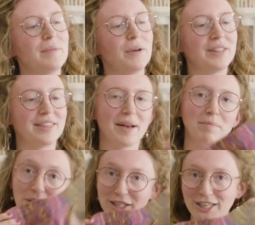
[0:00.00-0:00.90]
with a
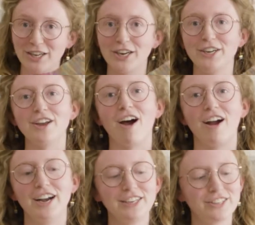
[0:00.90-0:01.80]
multicoloured
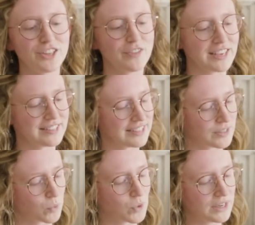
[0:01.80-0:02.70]
yarn. So this
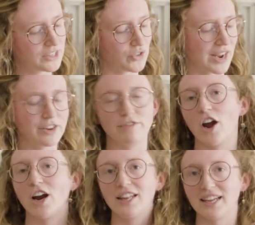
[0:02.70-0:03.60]
is one strand of
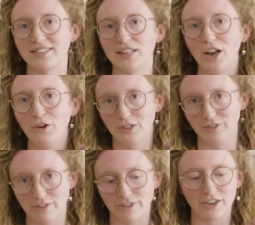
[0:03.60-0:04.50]
yarn that's loads of
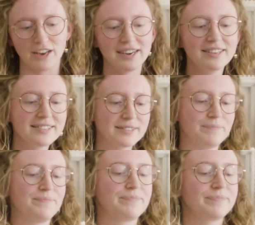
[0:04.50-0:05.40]
different colours.
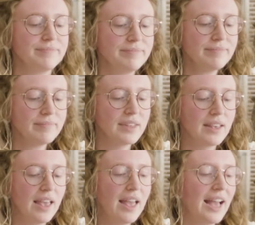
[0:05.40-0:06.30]

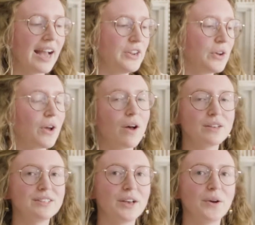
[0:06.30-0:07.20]
And you could
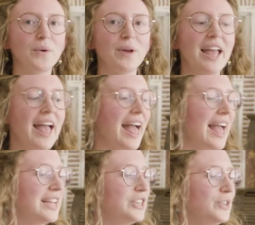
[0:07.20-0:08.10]
also
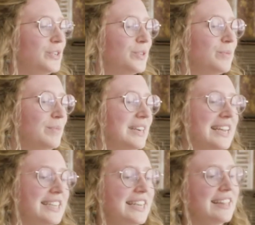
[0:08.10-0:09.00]
do some
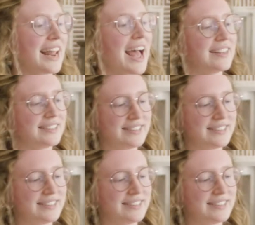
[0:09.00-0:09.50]
knitting that has